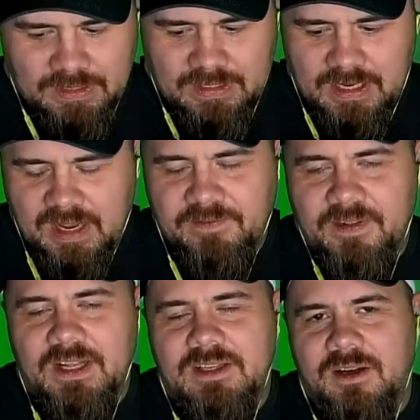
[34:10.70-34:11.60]
I feel
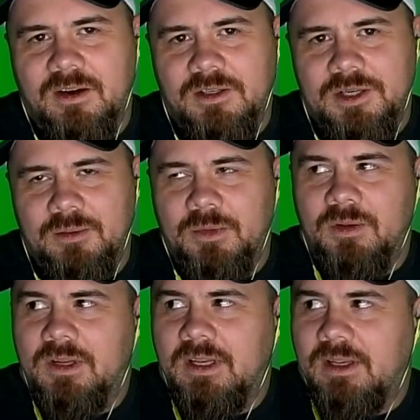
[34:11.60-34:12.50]
like the Arch
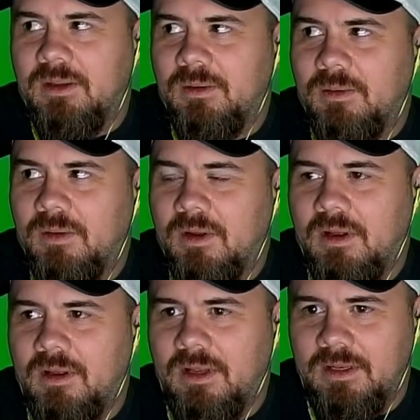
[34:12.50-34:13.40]
community
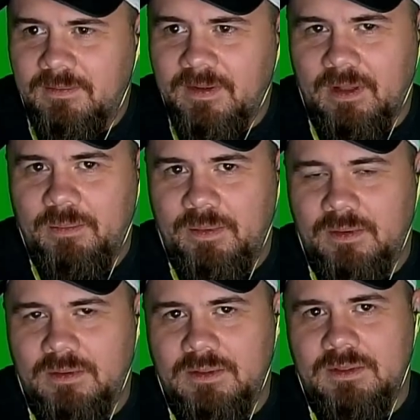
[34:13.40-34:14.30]
and
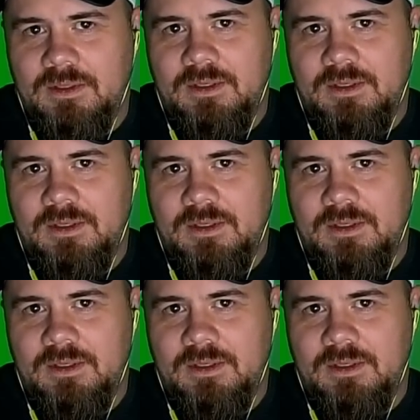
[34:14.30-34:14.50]
developers,